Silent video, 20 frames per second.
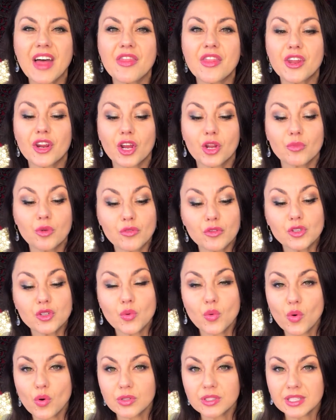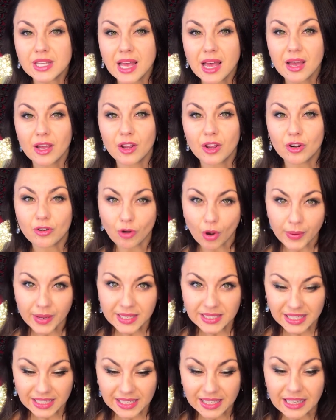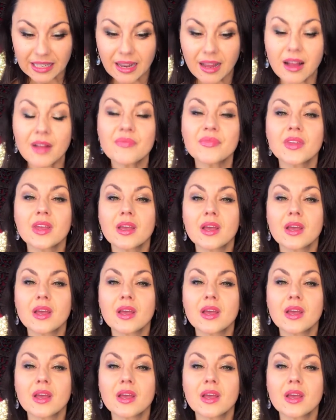that are going to move you towards growing as a healer,